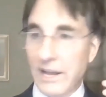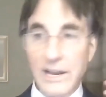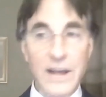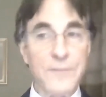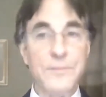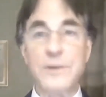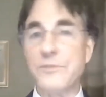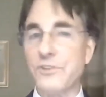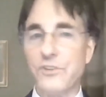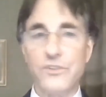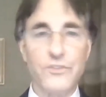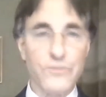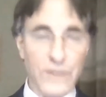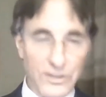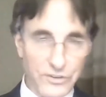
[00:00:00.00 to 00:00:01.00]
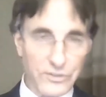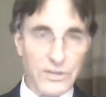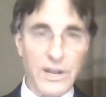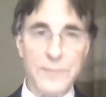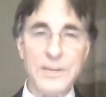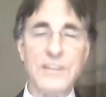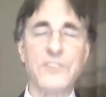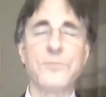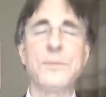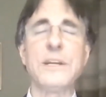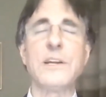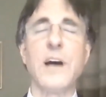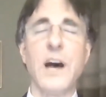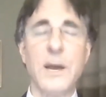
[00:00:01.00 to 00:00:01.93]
and I've been just stressed. I mean, it's been